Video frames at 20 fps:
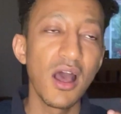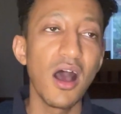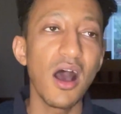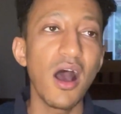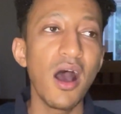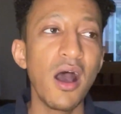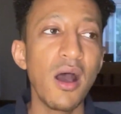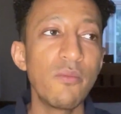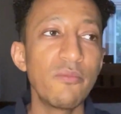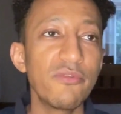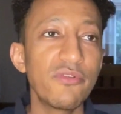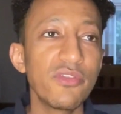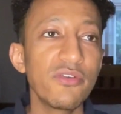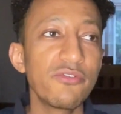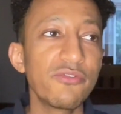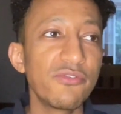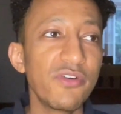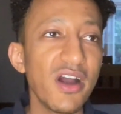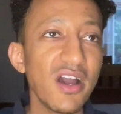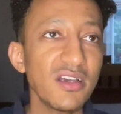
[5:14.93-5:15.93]
For the
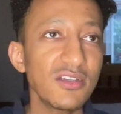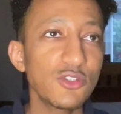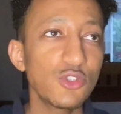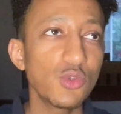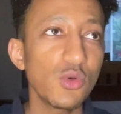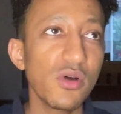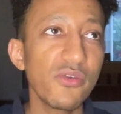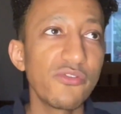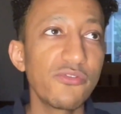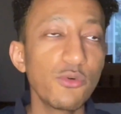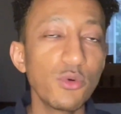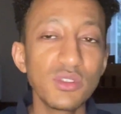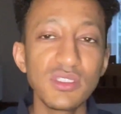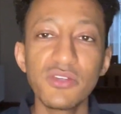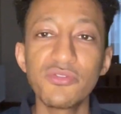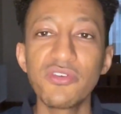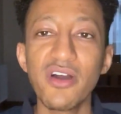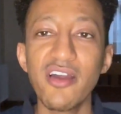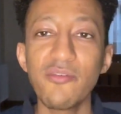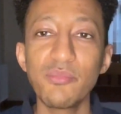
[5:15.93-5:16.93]
first sort of
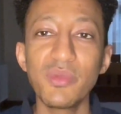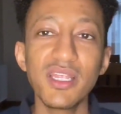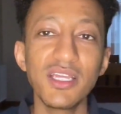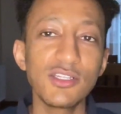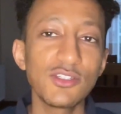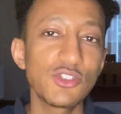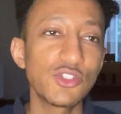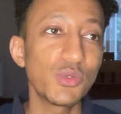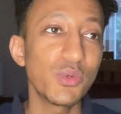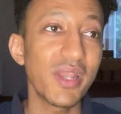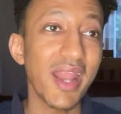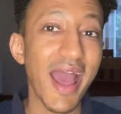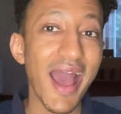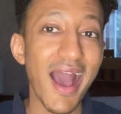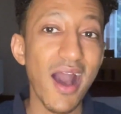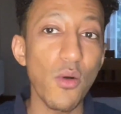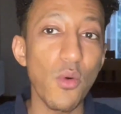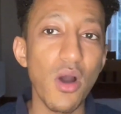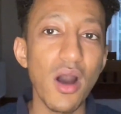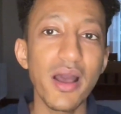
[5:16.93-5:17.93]
45 minutes to an
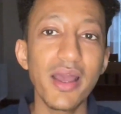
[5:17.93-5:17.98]
hour,